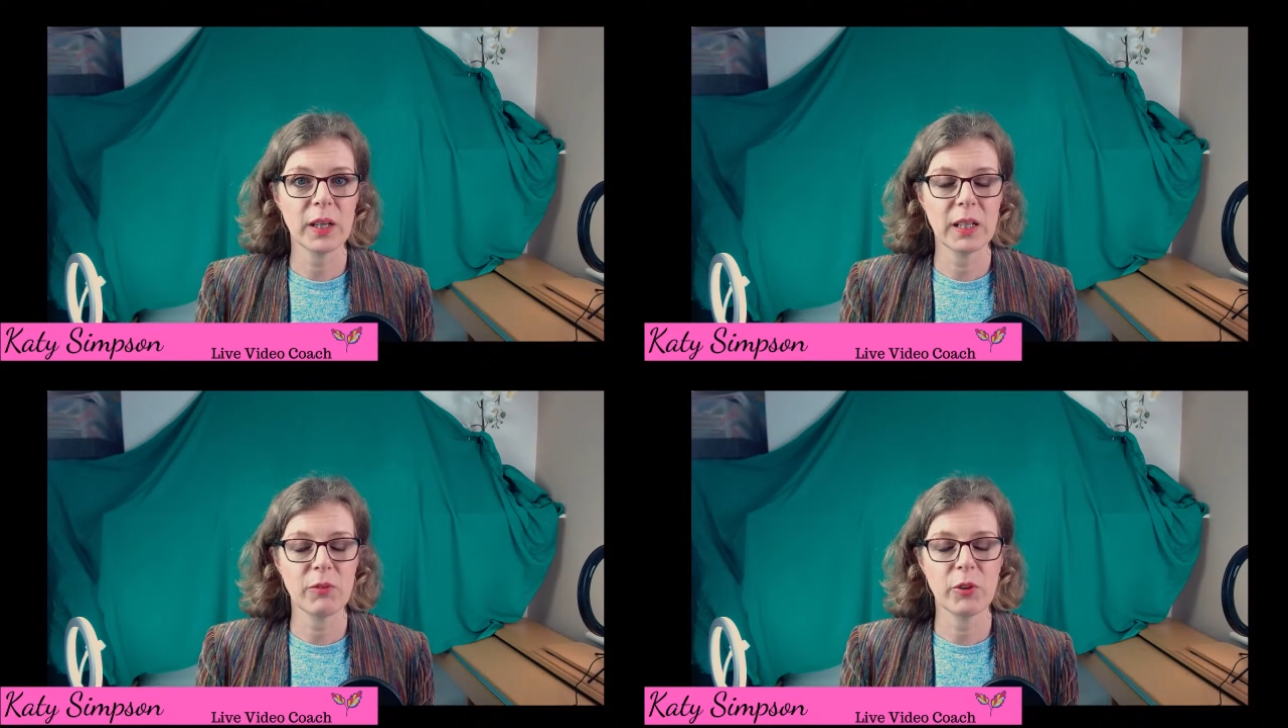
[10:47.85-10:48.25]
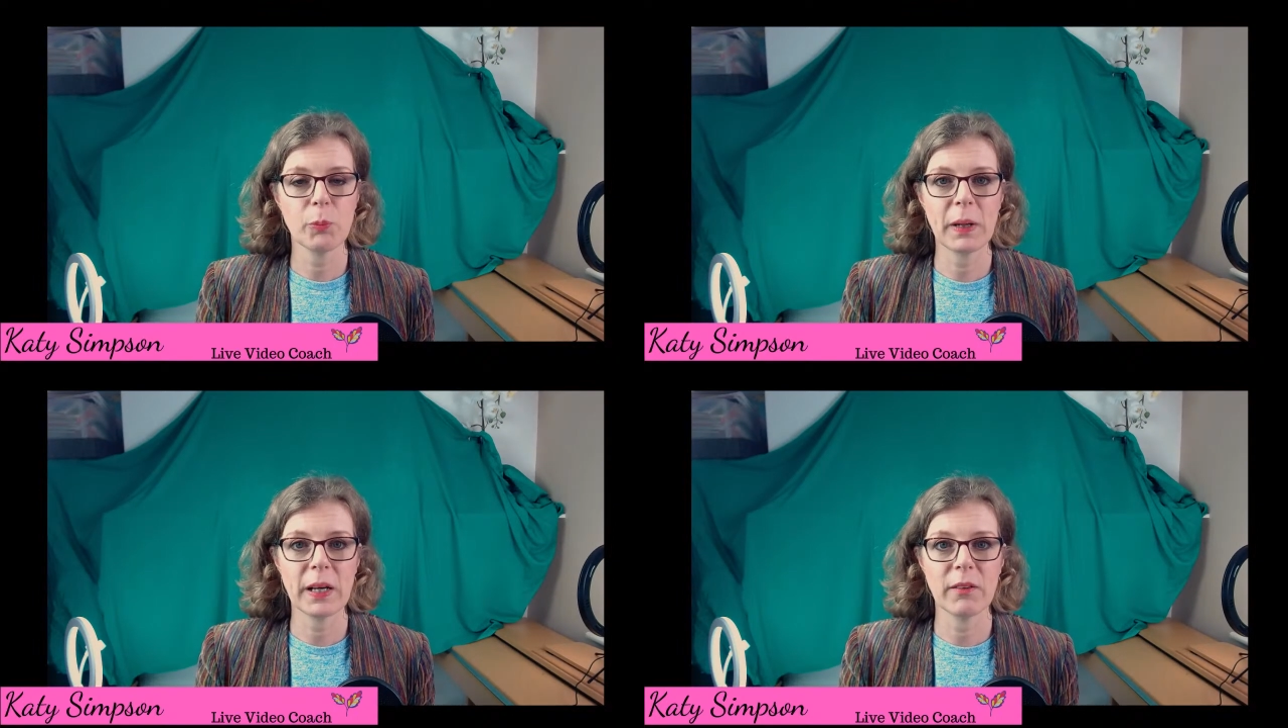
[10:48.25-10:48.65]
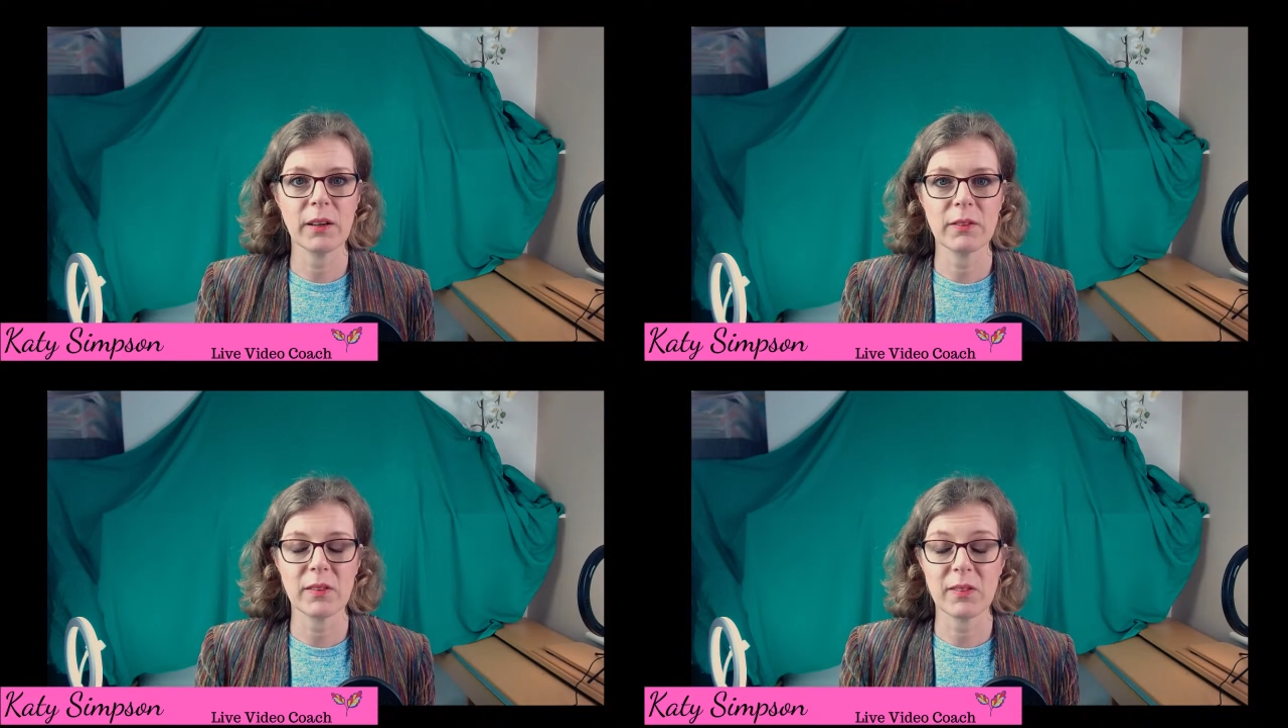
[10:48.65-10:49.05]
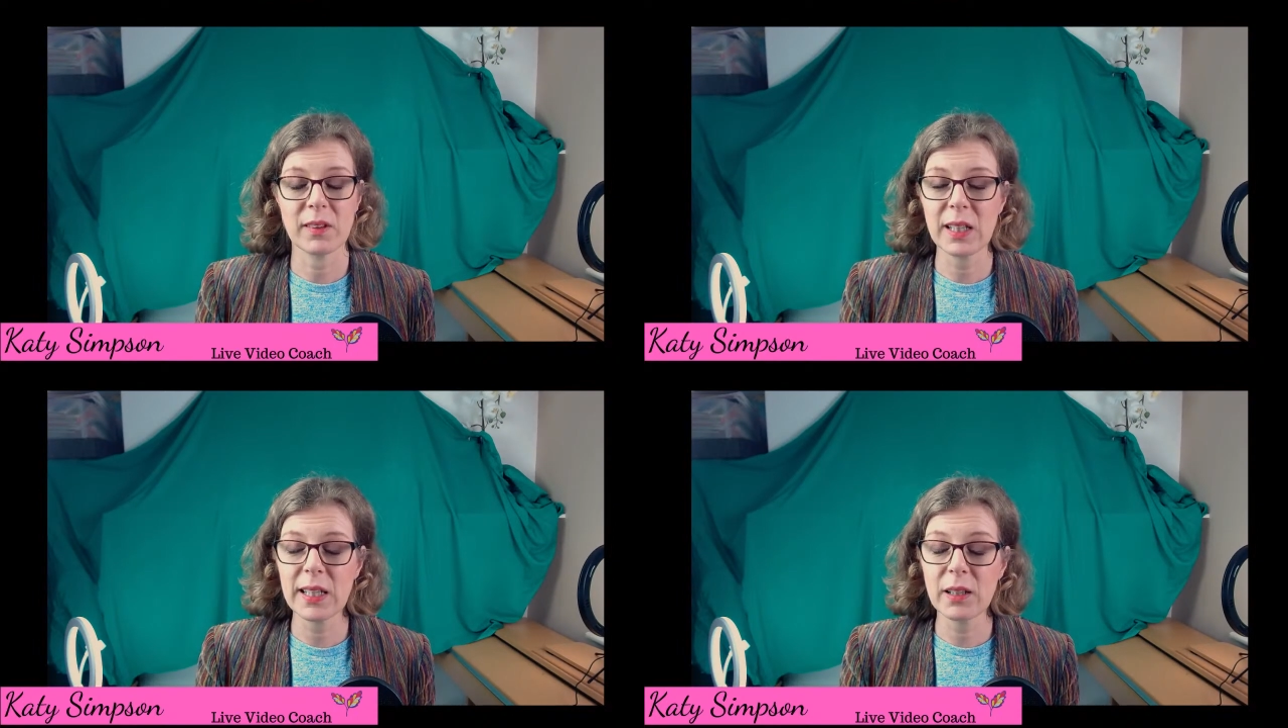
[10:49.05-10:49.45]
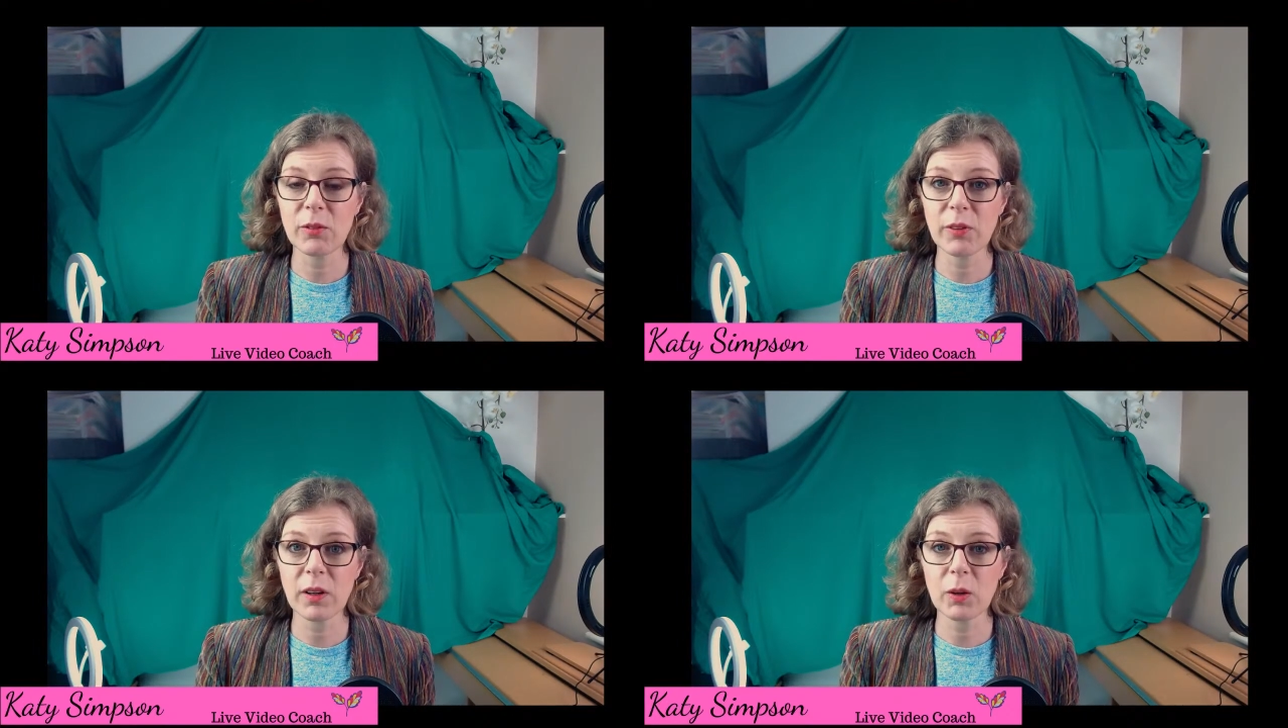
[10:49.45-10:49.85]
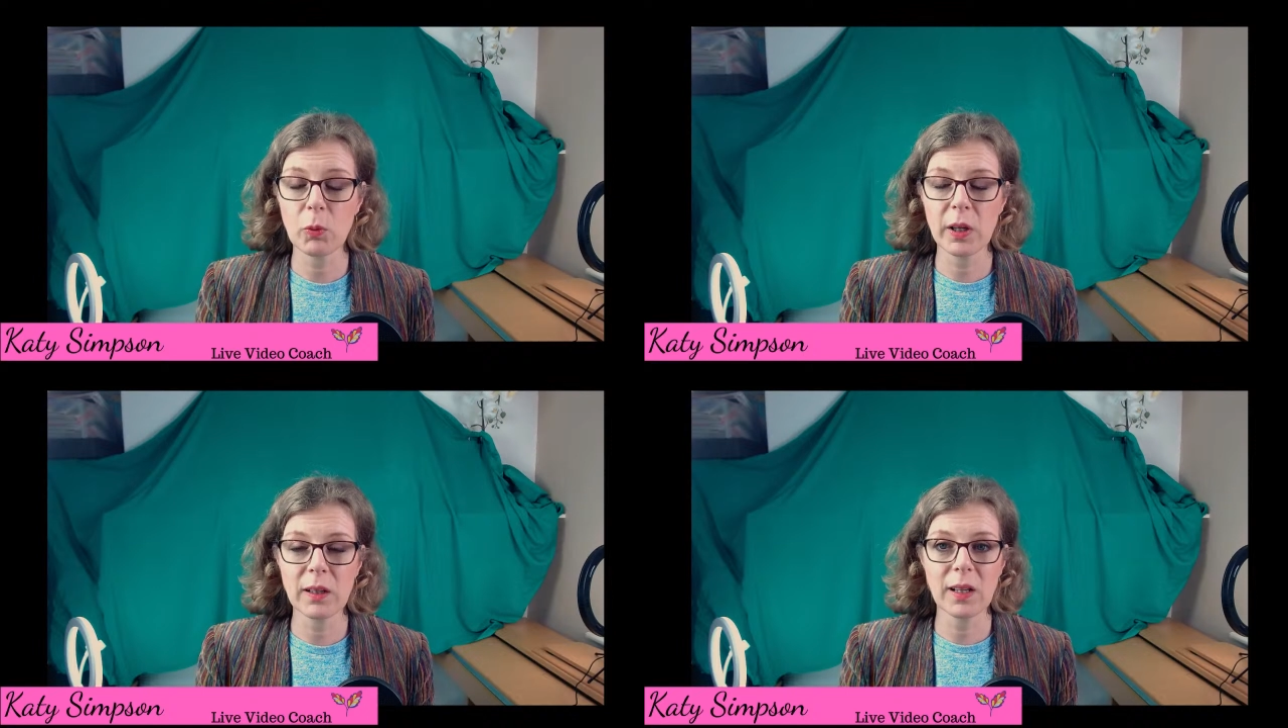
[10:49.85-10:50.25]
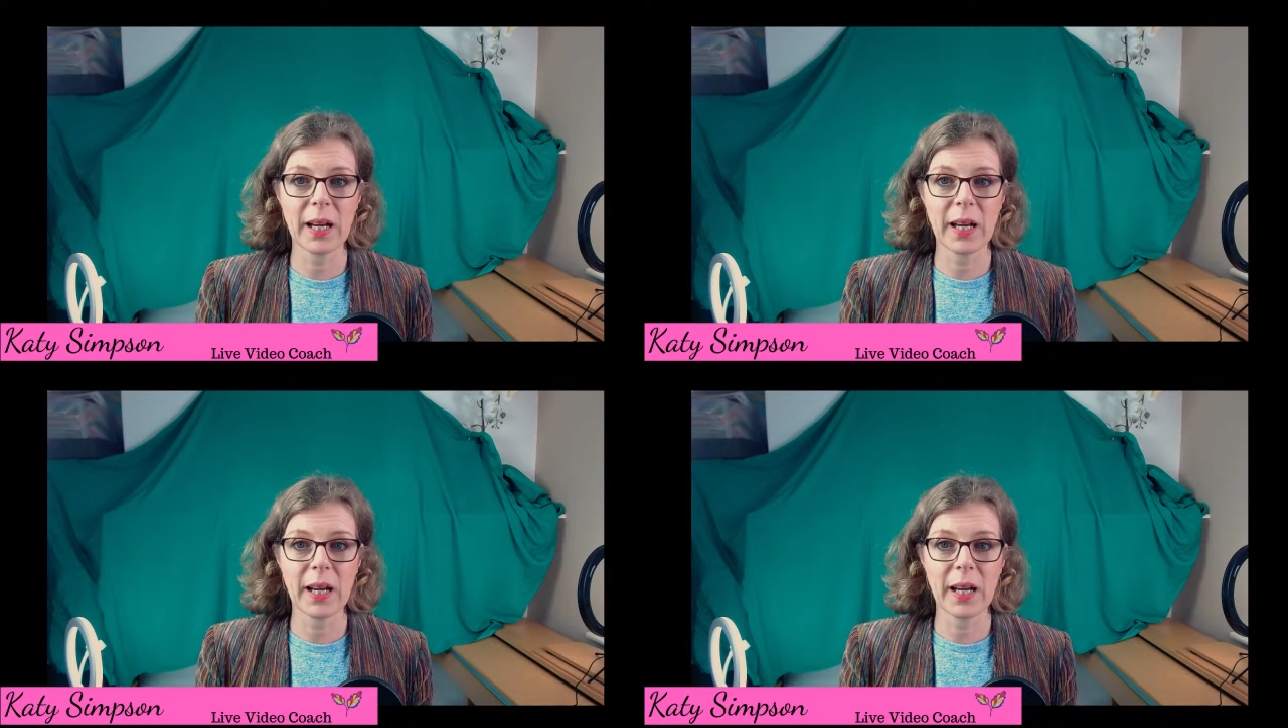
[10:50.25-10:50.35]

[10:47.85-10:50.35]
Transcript: and if your background isn't lit very well,